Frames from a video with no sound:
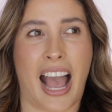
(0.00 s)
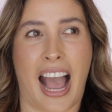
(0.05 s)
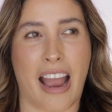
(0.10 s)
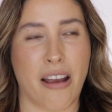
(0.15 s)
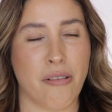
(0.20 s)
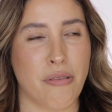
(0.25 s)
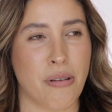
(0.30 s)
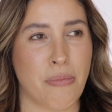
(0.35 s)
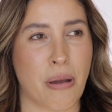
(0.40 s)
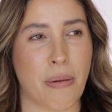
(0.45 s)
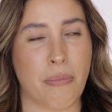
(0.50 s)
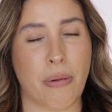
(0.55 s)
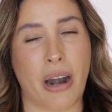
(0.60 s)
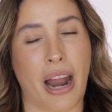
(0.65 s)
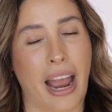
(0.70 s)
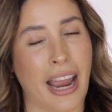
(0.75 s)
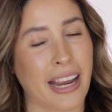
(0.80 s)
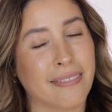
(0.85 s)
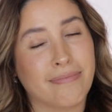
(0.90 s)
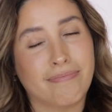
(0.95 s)
I
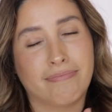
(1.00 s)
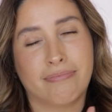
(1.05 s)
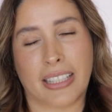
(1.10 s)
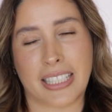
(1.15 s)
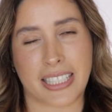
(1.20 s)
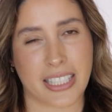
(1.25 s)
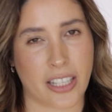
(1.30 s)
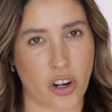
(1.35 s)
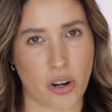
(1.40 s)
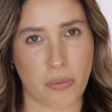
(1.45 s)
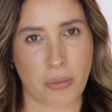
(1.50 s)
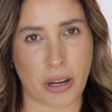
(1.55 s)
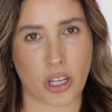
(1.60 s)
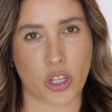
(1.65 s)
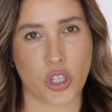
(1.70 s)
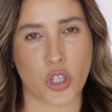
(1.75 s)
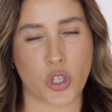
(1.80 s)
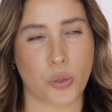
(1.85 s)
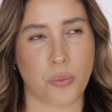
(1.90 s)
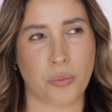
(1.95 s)
remember I started my
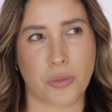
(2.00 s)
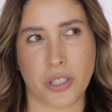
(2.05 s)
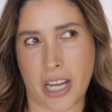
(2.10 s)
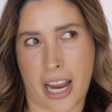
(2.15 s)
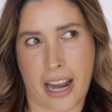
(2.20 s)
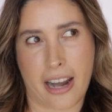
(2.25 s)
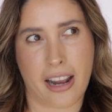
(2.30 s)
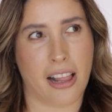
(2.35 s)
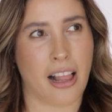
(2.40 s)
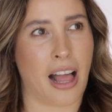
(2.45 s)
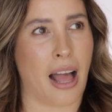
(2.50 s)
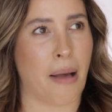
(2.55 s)
YouTube channel